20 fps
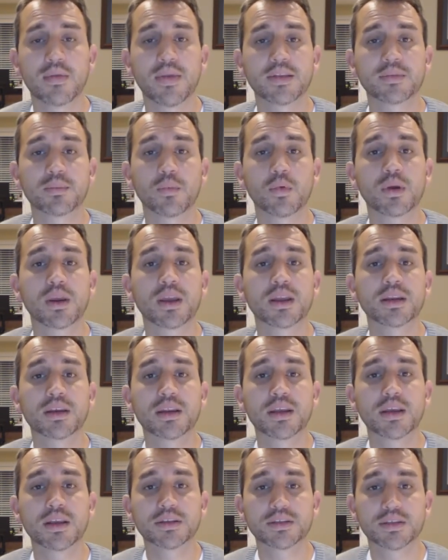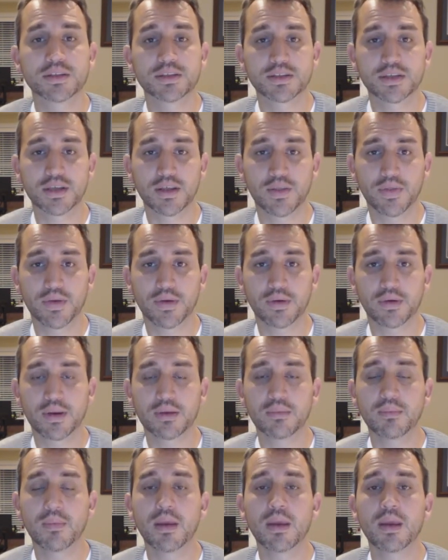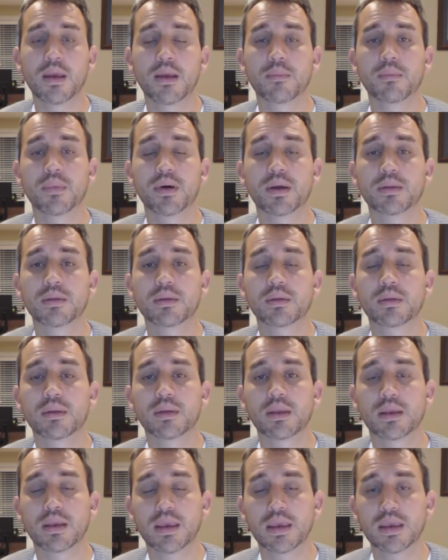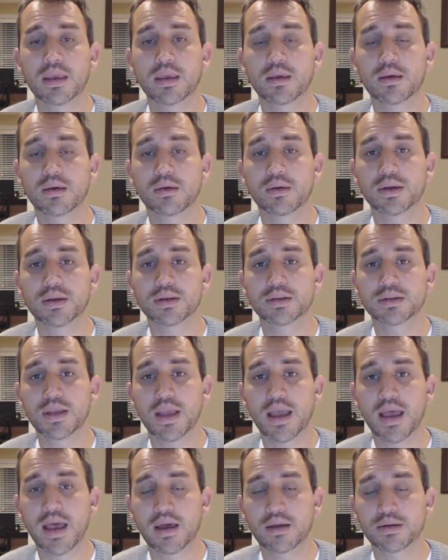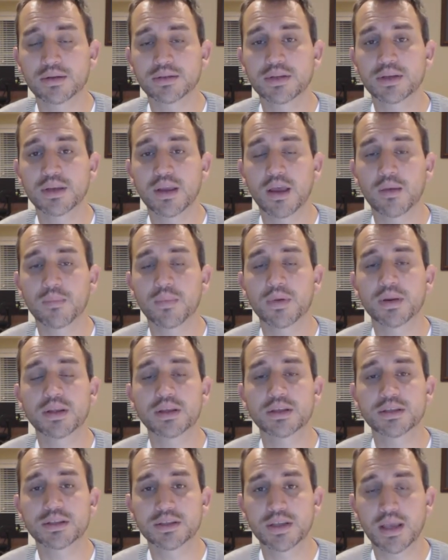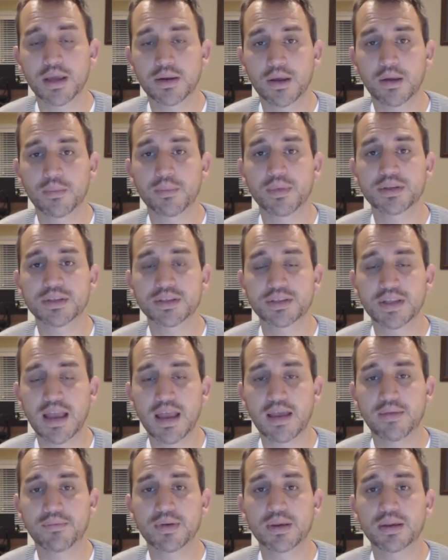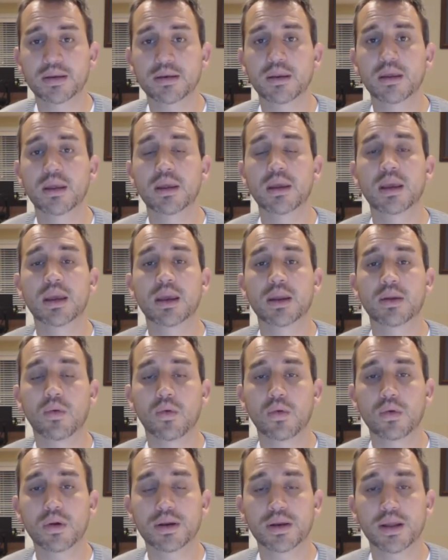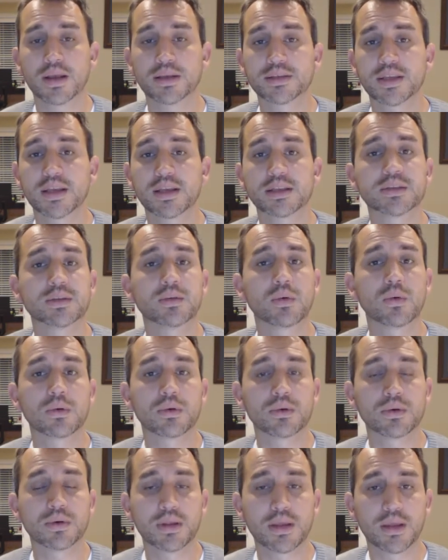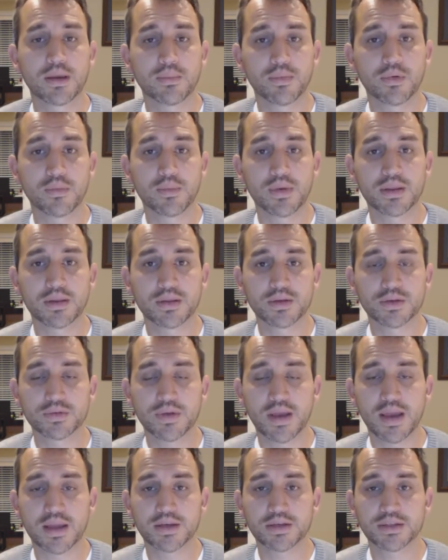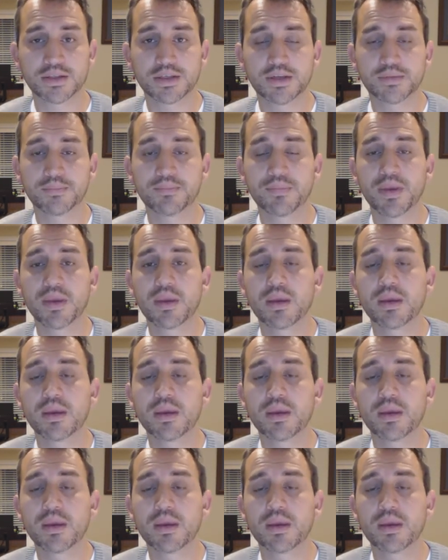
That's more contingency theory. But the key here is, how does the company set up its staffing and organize things in order to implement the strategy?